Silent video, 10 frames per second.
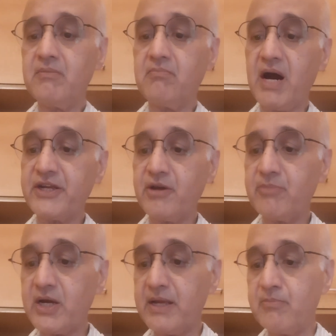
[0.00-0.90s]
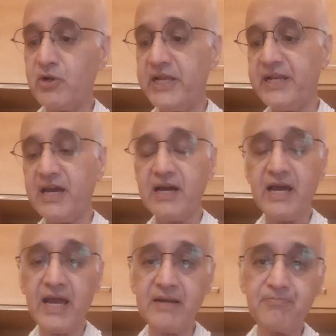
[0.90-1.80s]
Mario Molina,
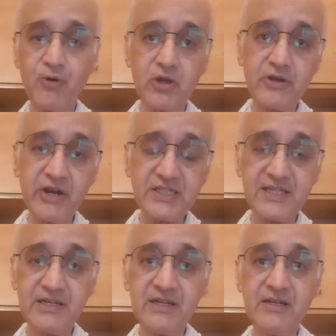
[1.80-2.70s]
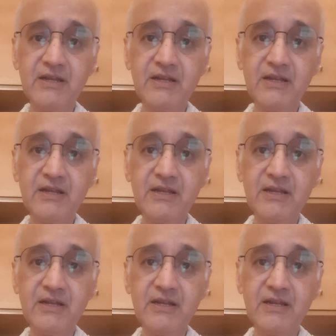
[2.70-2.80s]
and Paul Crutzen,